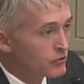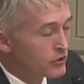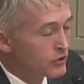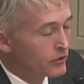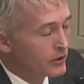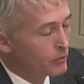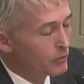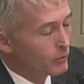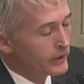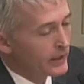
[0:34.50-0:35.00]
so
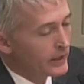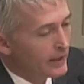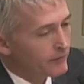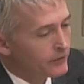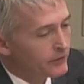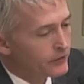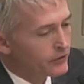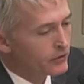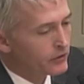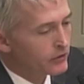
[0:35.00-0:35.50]
then we'd have to
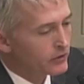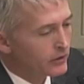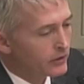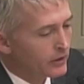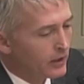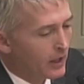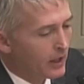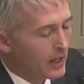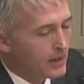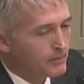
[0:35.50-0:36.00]
turn to the
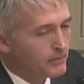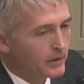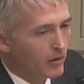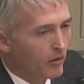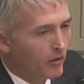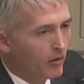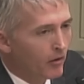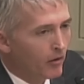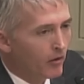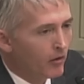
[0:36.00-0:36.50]
common
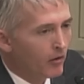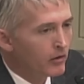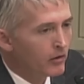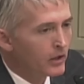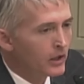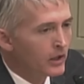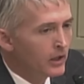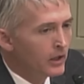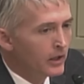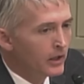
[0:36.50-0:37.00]
law.
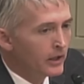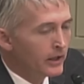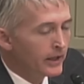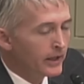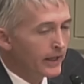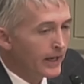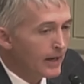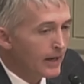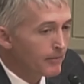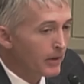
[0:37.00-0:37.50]

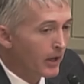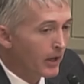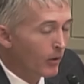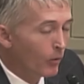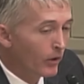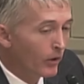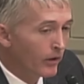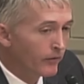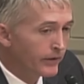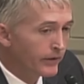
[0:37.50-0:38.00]
And I'm not
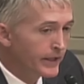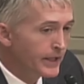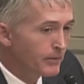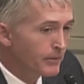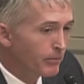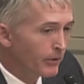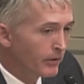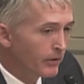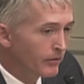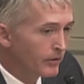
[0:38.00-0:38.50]
aware of any
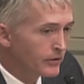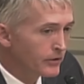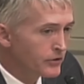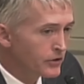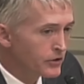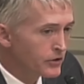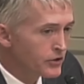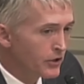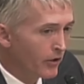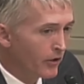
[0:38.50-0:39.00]

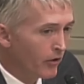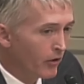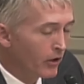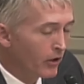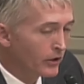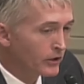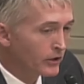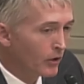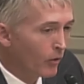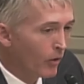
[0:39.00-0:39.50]
privileges that are
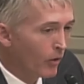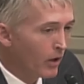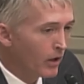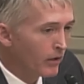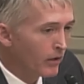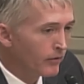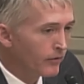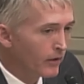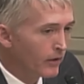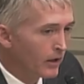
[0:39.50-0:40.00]

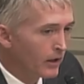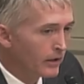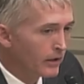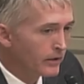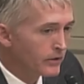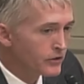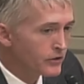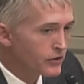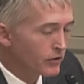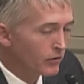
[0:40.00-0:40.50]
unqualified,
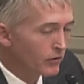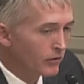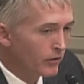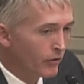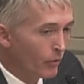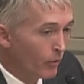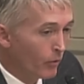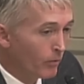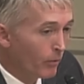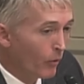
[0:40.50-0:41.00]
and certainly
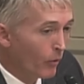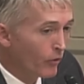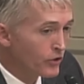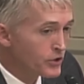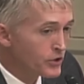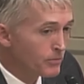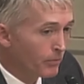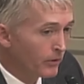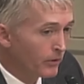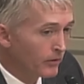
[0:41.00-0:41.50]
the
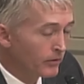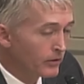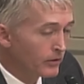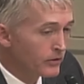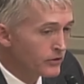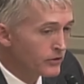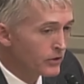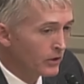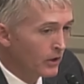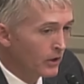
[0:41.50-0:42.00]
reporter's
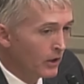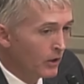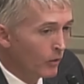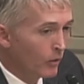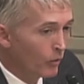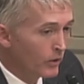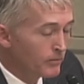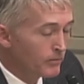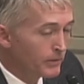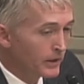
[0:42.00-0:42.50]
privilege
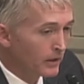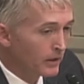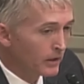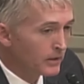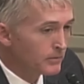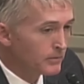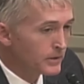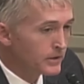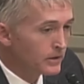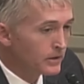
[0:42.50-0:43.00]
would be
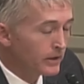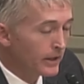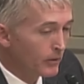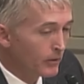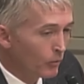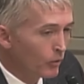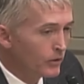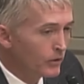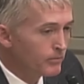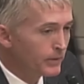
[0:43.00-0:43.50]
limited and
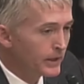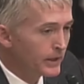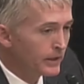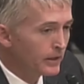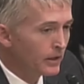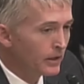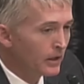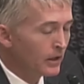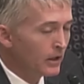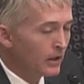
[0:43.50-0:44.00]
would be
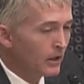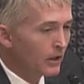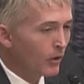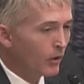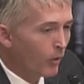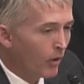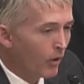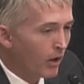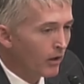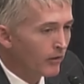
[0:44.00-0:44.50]

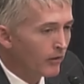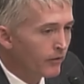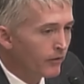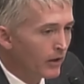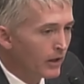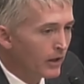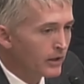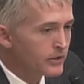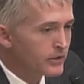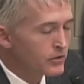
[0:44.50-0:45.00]

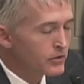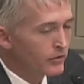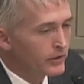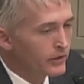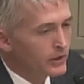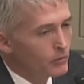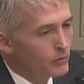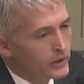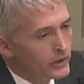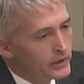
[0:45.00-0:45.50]
qualified. So
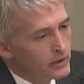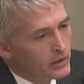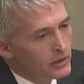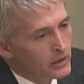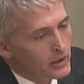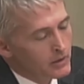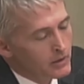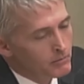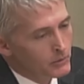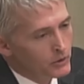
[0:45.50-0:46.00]
then we
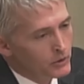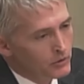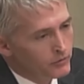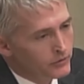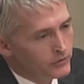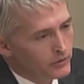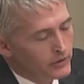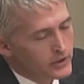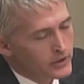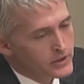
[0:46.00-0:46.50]
move
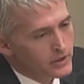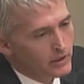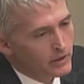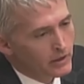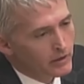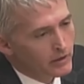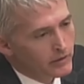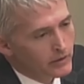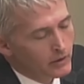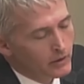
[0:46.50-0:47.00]
to this
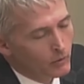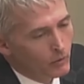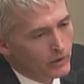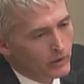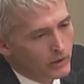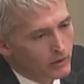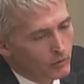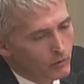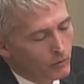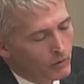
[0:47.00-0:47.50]
area
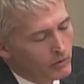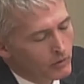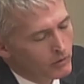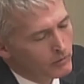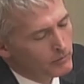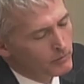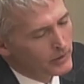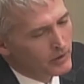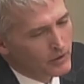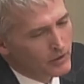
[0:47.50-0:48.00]
where,
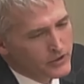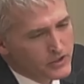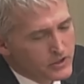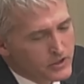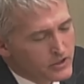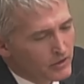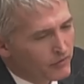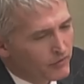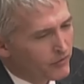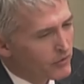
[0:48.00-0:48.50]
because it's
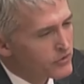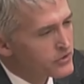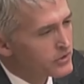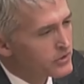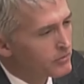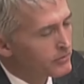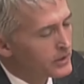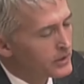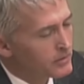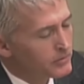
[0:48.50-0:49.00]
the First
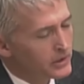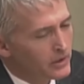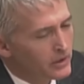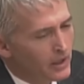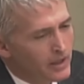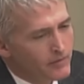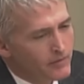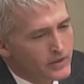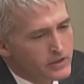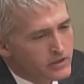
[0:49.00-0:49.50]
Amendment,
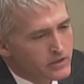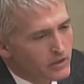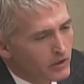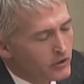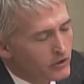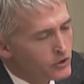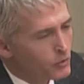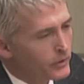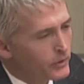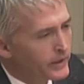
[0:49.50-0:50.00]
heavens
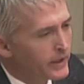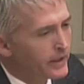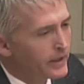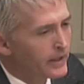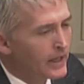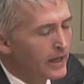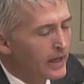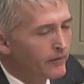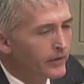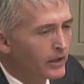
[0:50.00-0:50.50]
knows we can't
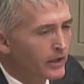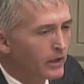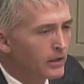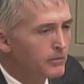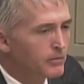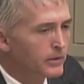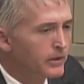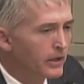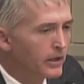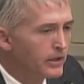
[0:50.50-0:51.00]
have any
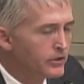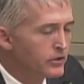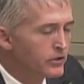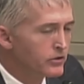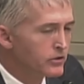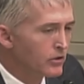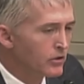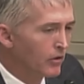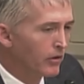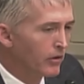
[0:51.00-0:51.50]

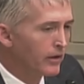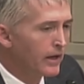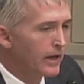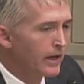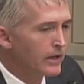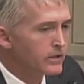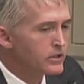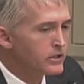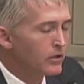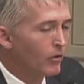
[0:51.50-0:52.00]
limitations on
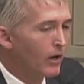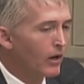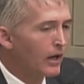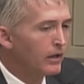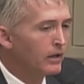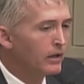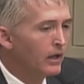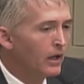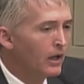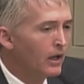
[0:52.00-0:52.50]
that. So I,
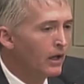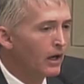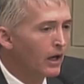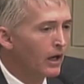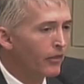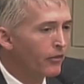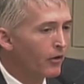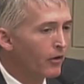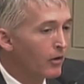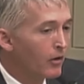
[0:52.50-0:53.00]
I
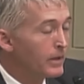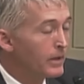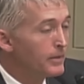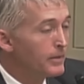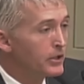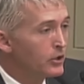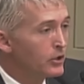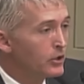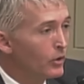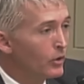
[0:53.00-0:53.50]
thought maybe
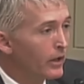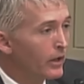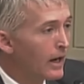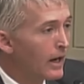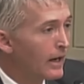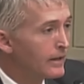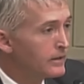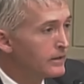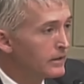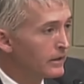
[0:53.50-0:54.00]
you and
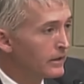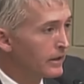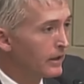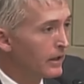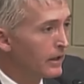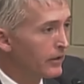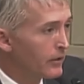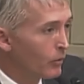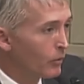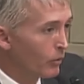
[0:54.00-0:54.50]
I,
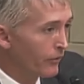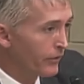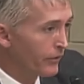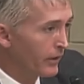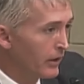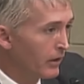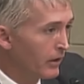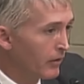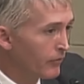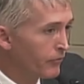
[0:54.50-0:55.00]
together with the
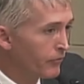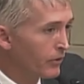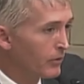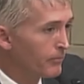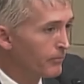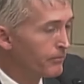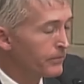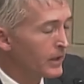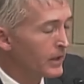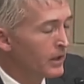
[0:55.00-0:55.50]
help
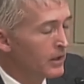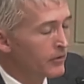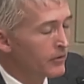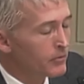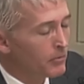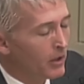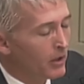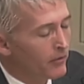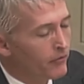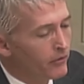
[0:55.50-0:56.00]
from, from
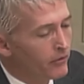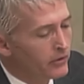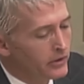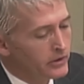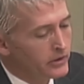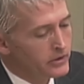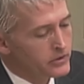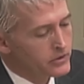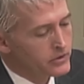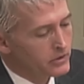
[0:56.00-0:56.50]
our
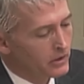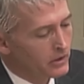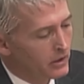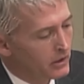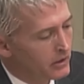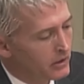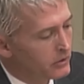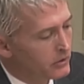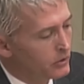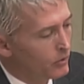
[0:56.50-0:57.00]
friends
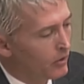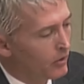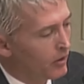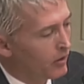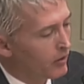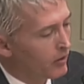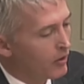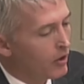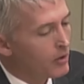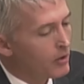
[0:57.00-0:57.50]
uh, who are
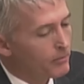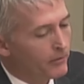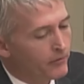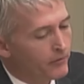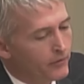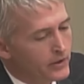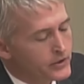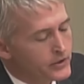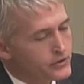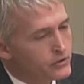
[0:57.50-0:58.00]
law
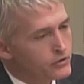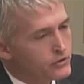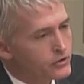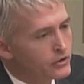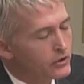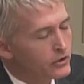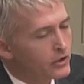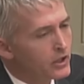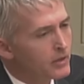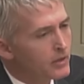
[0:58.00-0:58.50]
professors,
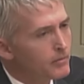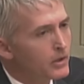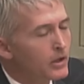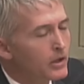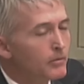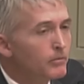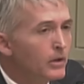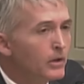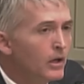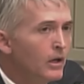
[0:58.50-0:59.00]
could come
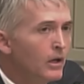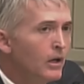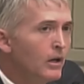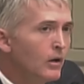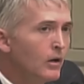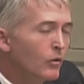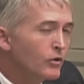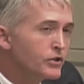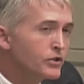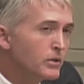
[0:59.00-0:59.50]
up
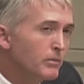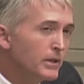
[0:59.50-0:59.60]
with some